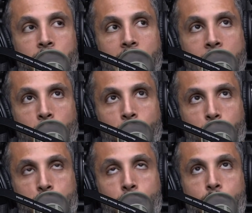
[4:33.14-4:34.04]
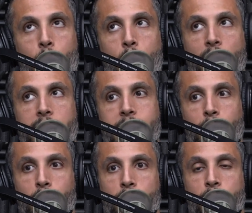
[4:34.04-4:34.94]
I, there were certain qualities I
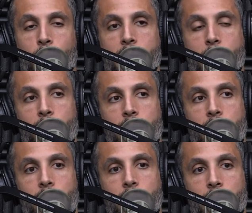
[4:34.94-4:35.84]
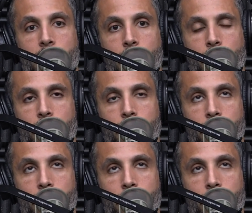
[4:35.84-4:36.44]
would look for that would you know